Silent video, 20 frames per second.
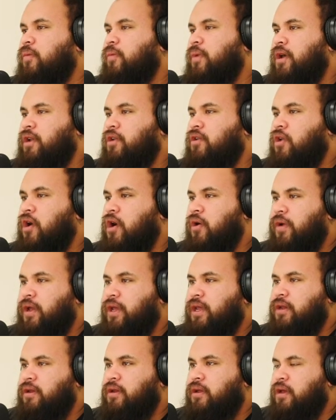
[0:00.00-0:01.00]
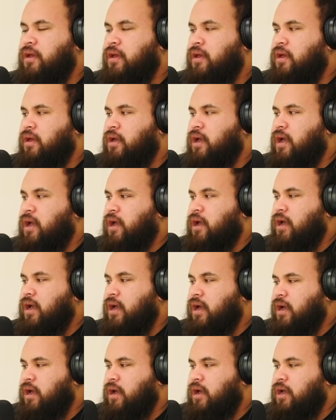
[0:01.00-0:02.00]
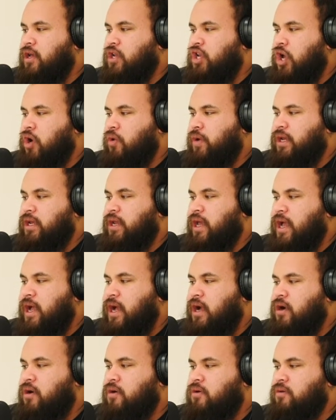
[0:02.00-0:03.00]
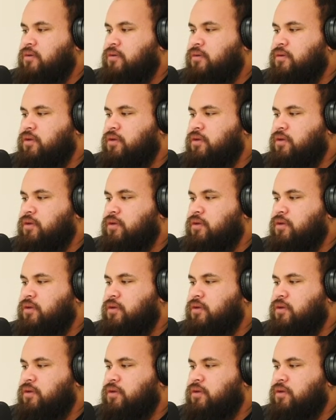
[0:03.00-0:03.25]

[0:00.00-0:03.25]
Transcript: but knowing how